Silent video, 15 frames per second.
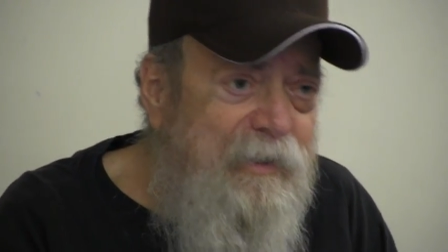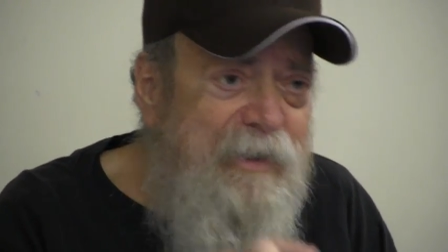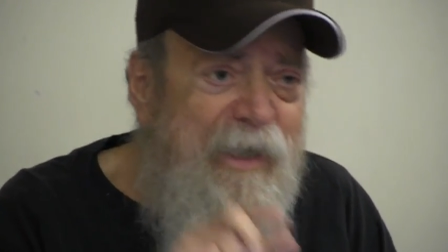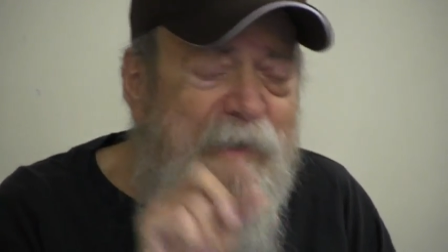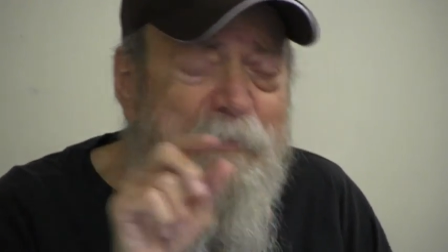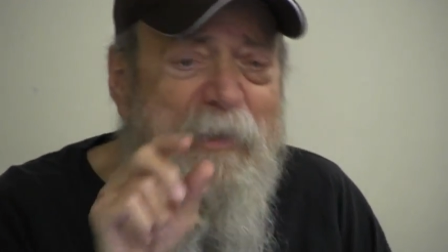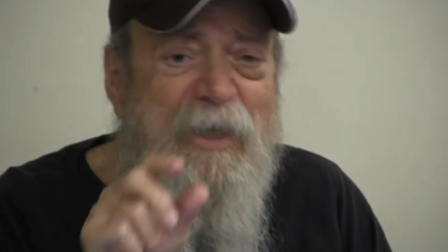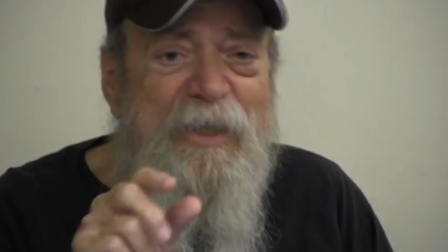
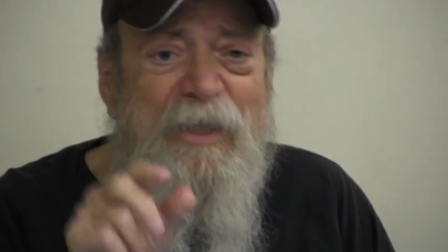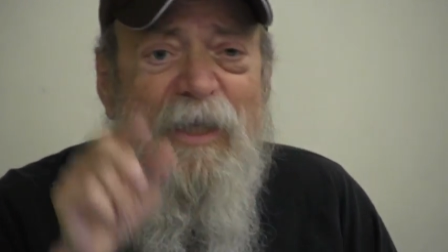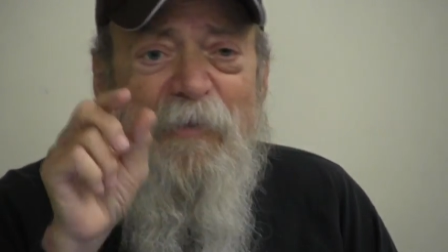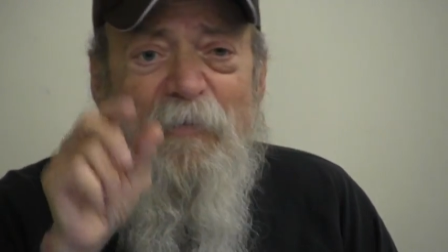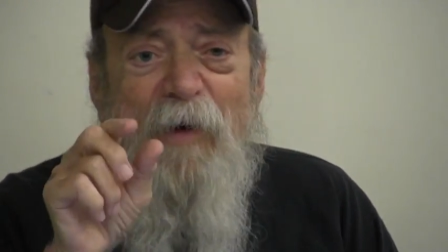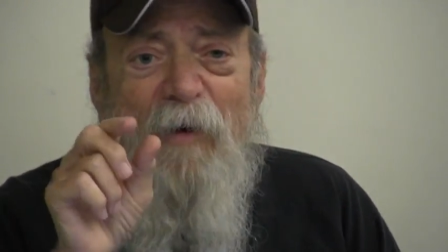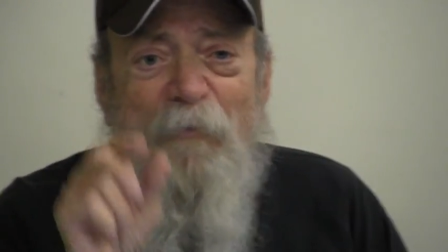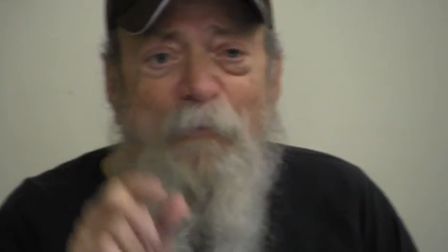That means
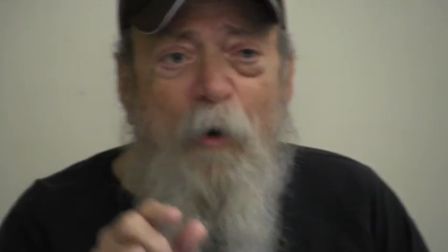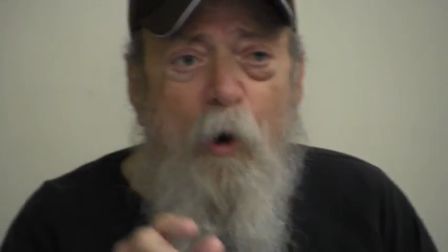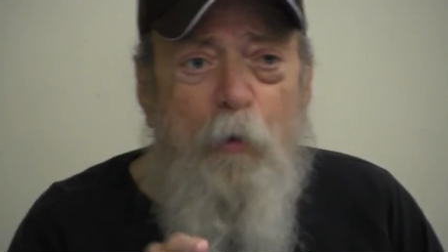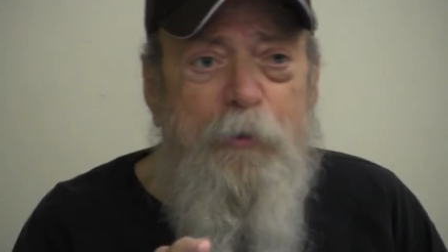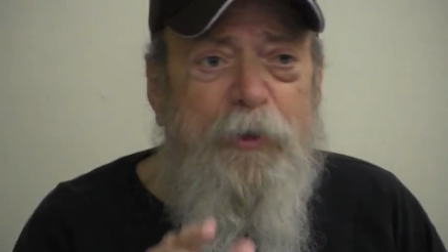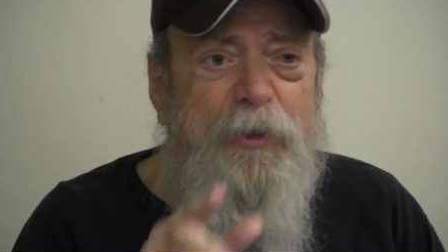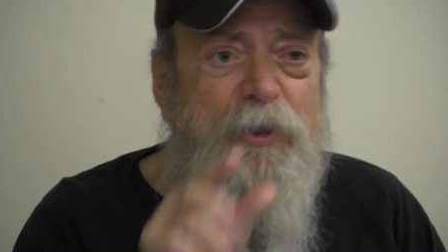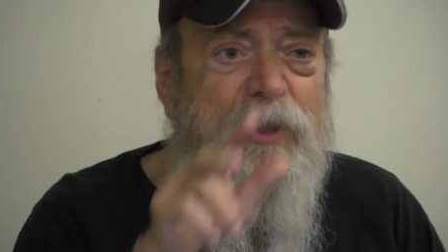
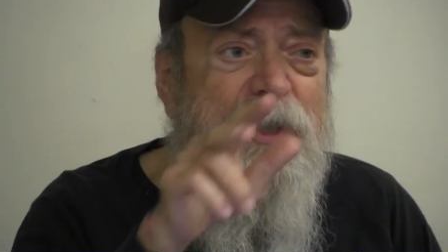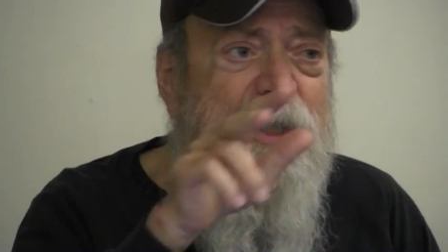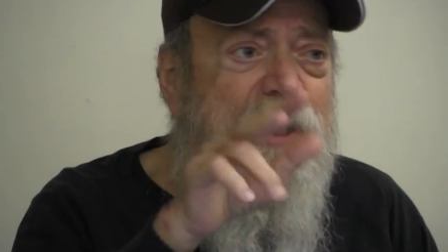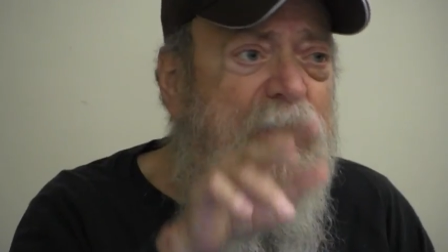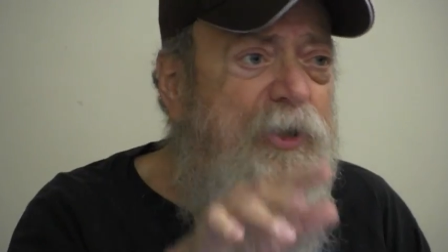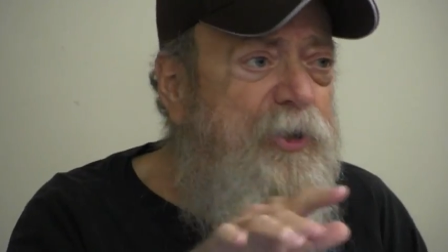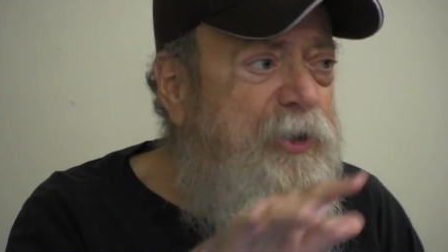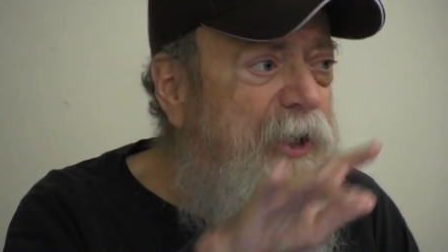levavot
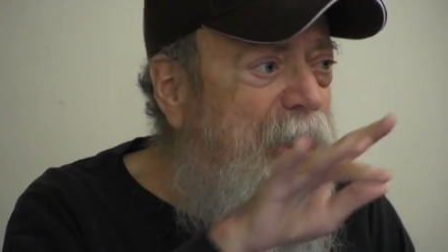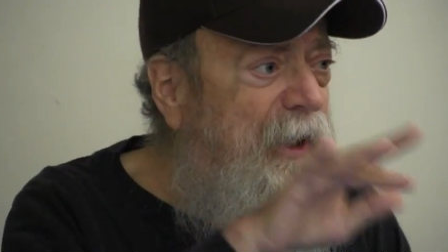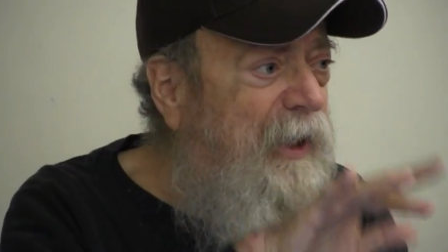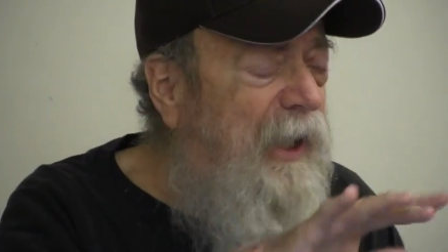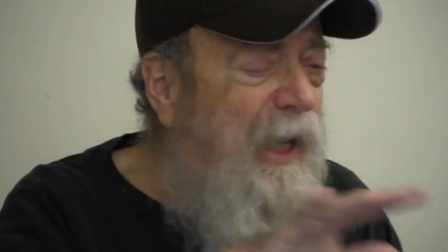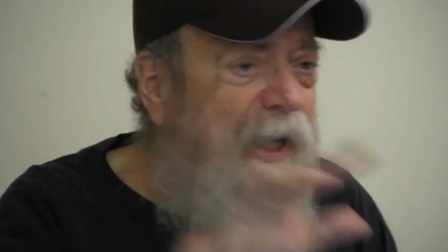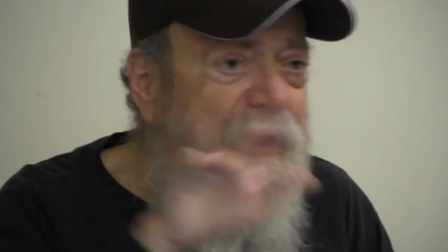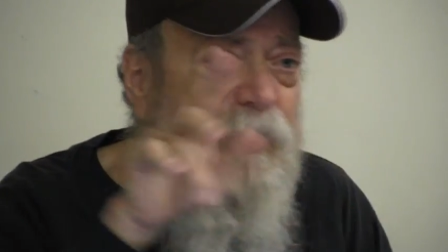
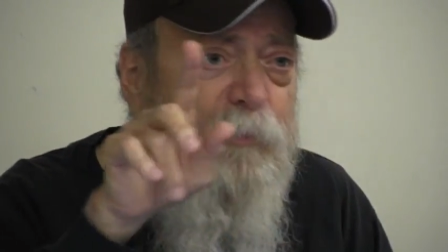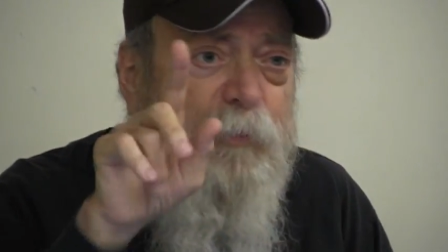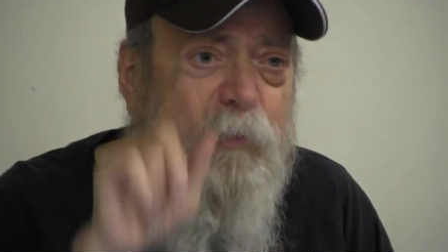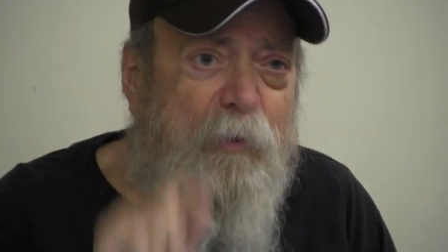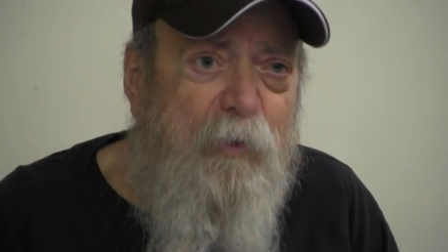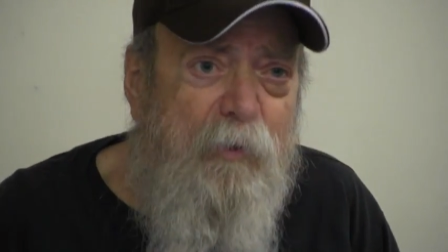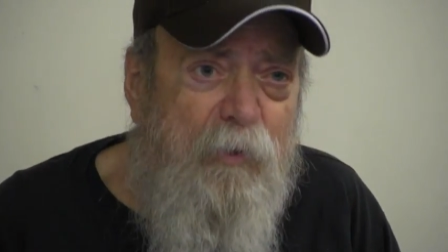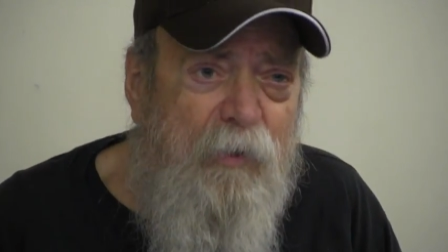shelcha in the
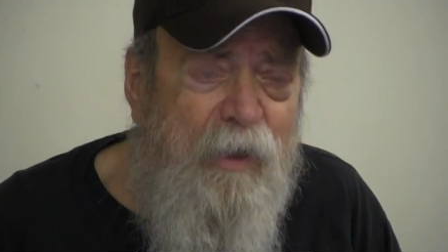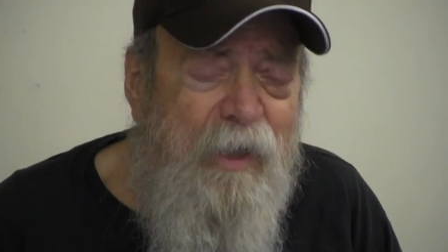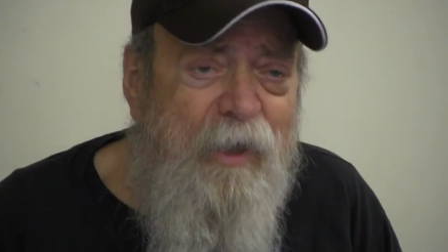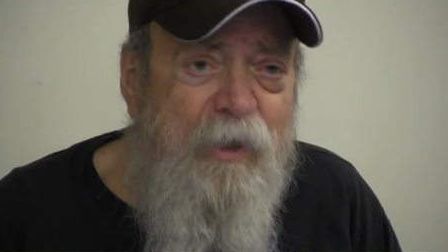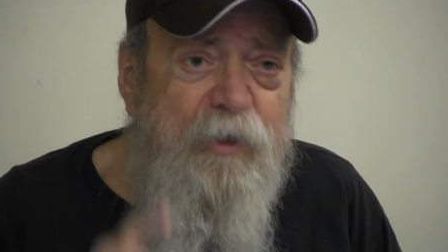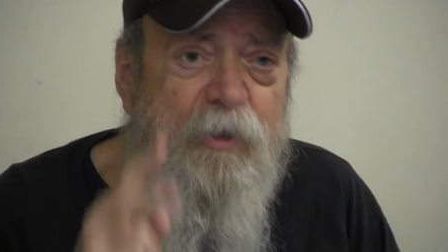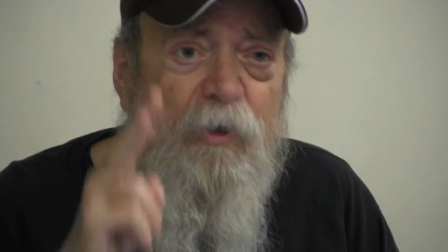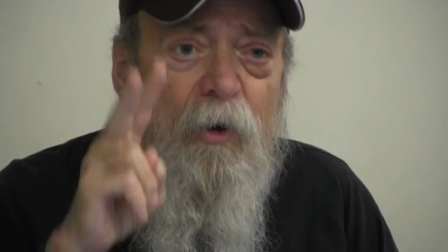plural,
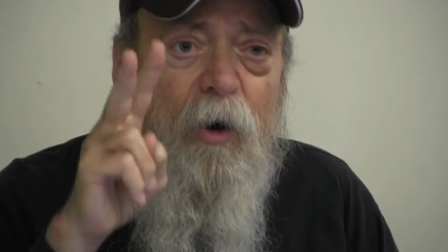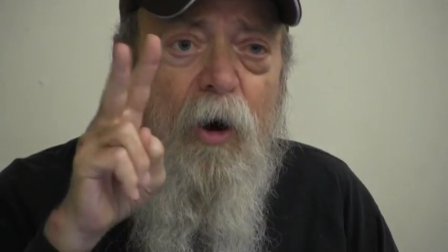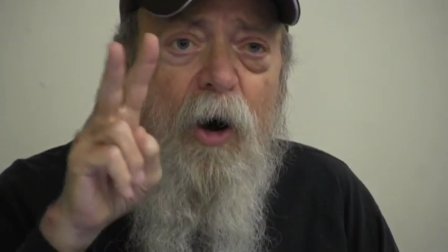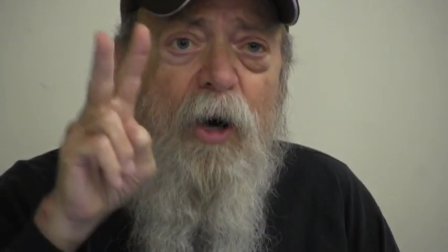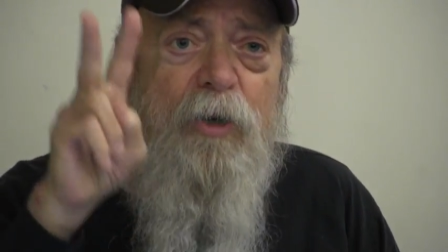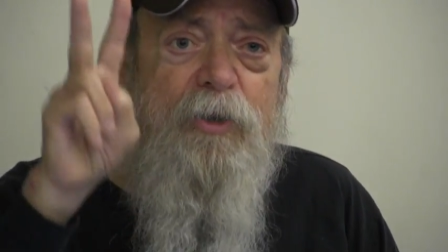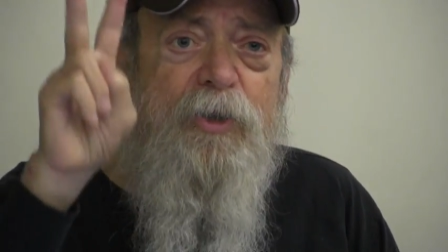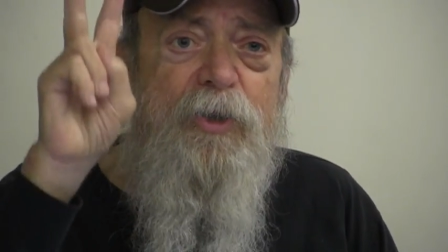your
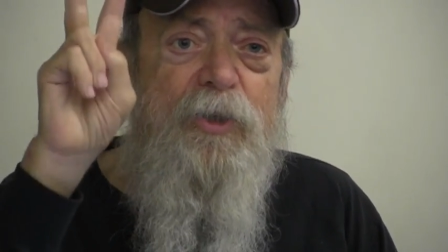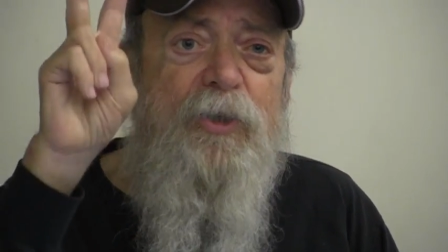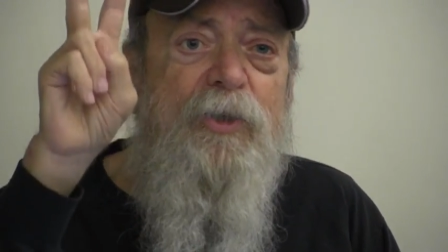hearts.